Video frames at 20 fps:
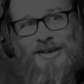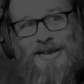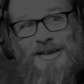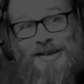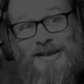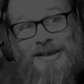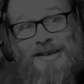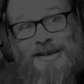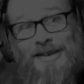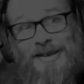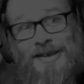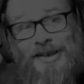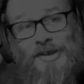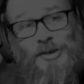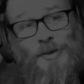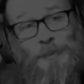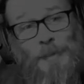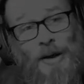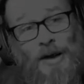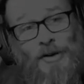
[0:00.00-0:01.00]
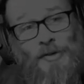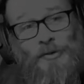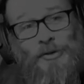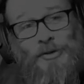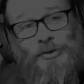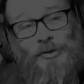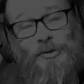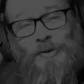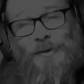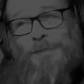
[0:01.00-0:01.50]
in the initial part of the
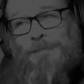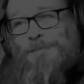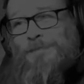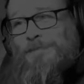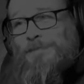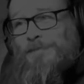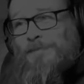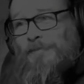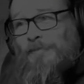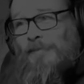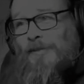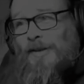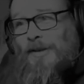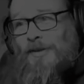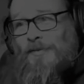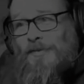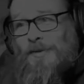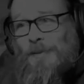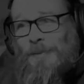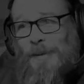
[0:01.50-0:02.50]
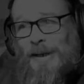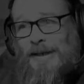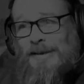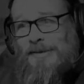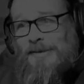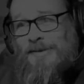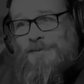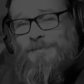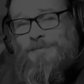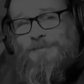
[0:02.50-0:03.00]
drawing, of the
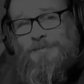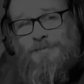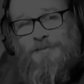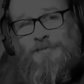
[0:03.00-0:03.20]
painting.